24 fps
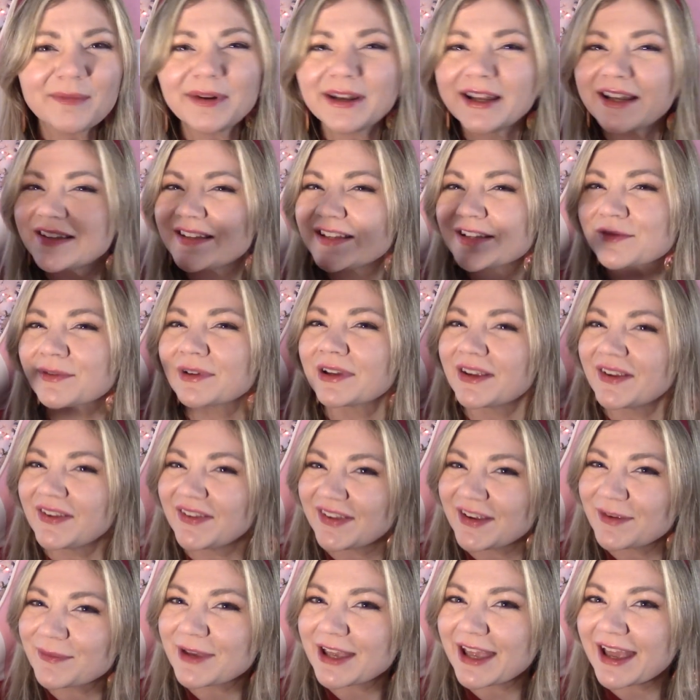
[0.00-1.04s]
But it didn't really
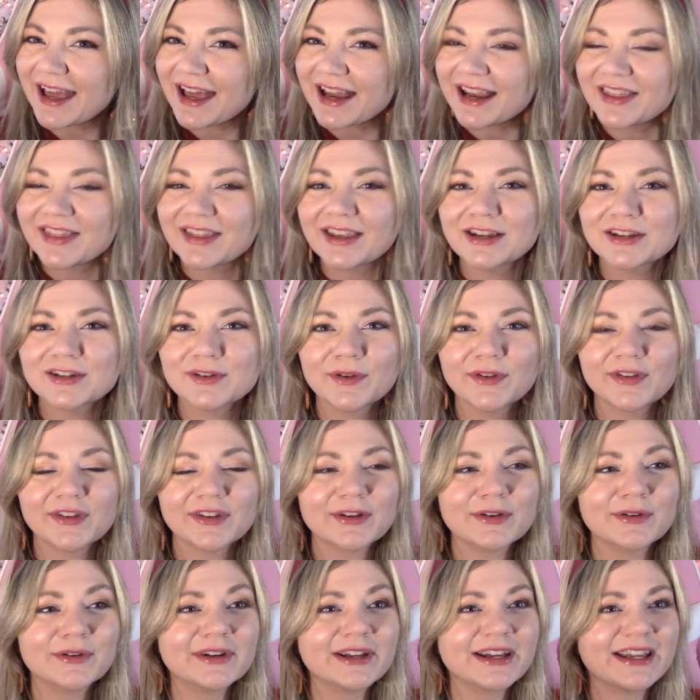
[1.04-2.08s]
seem like it had anything to do with
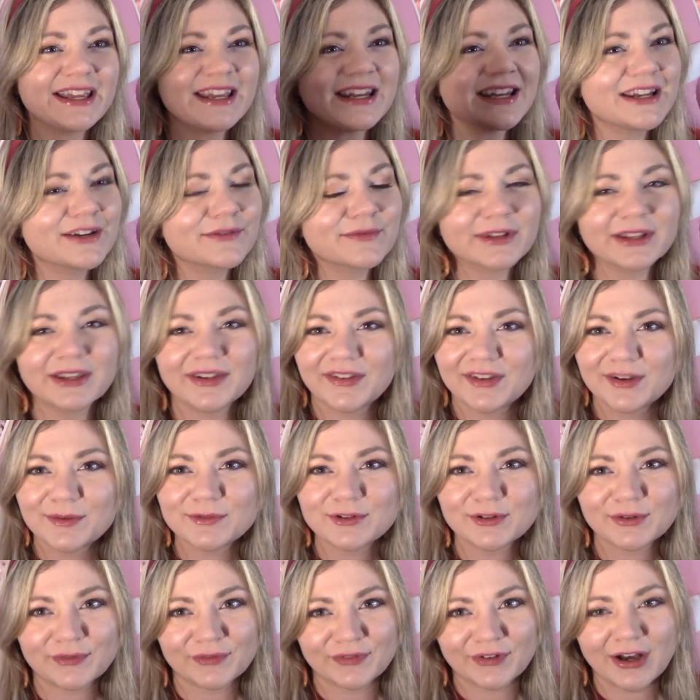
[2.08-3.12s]
Sukuna. He didn't really seem
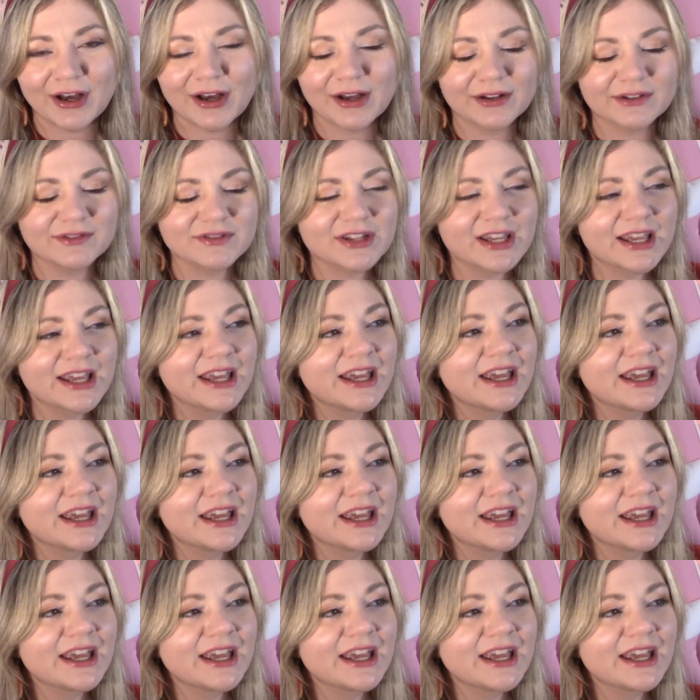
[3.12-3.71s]
too involved.